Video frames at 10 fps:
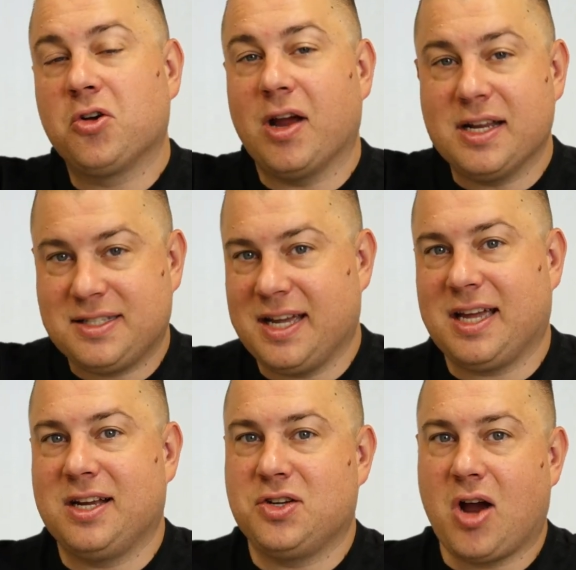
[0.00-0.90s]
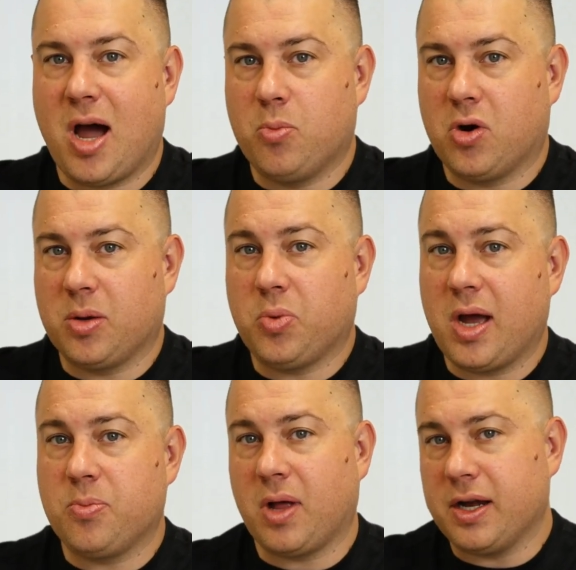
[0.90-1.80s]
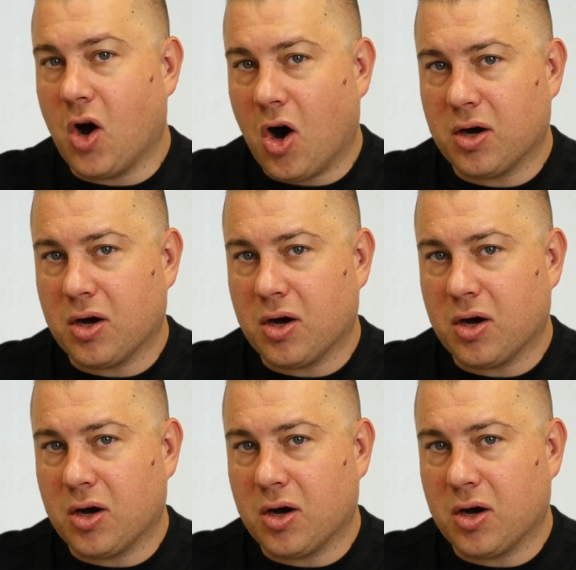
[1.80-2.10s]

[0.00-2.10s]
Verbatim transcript: create a ticket in your onboarding pipeline.